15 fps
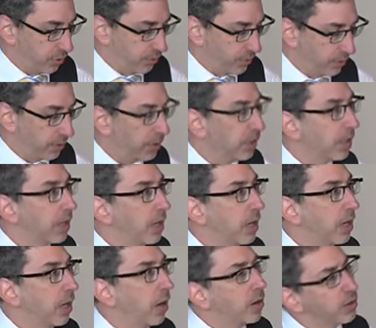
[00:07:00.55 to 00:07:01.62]
over,
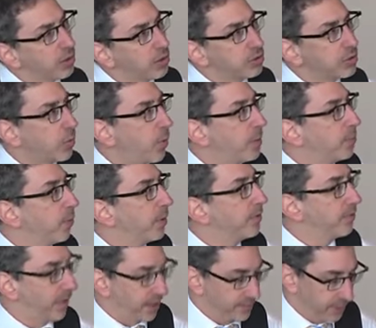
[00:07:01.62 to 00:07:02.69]
close to
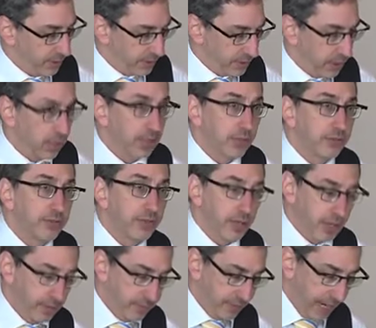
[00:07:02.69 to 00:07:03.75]
$1.5 million
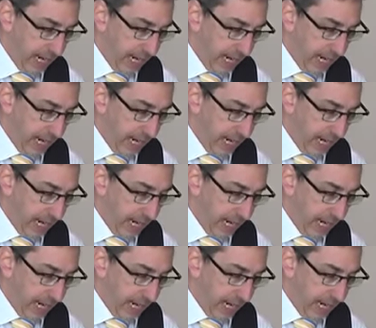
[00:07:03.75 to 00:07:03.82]
of